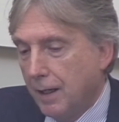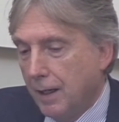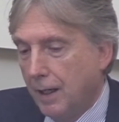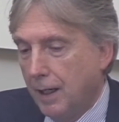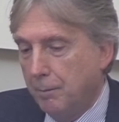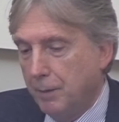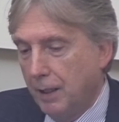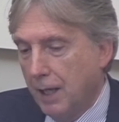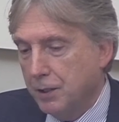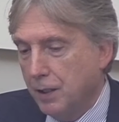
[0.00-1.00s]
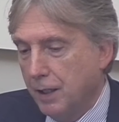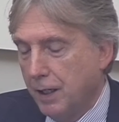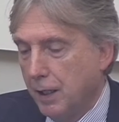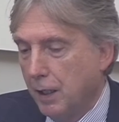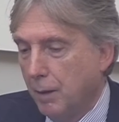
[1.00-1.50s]
And
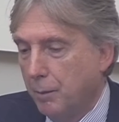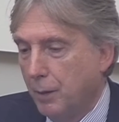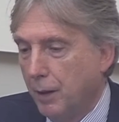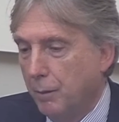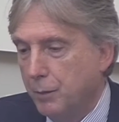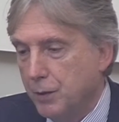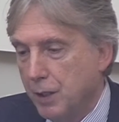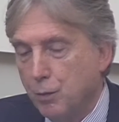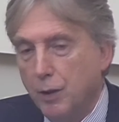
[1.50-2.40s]
lastly, since